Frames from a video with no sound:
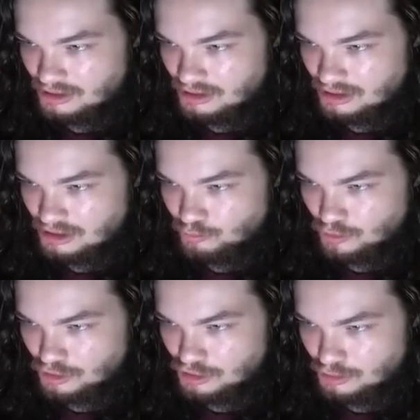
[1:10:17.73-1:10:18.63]
Uh,
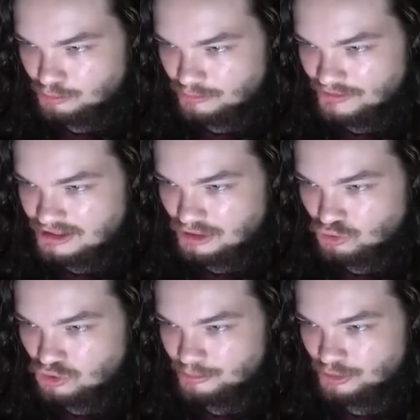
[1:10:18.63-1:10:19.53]
we're preventing
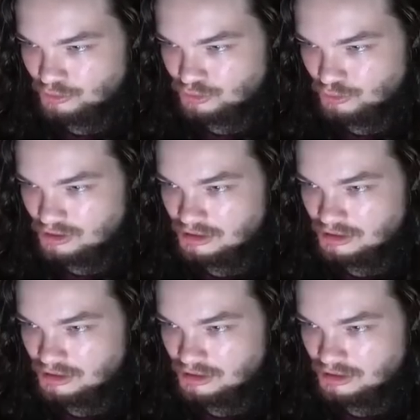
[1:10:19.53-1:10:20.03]
criminals who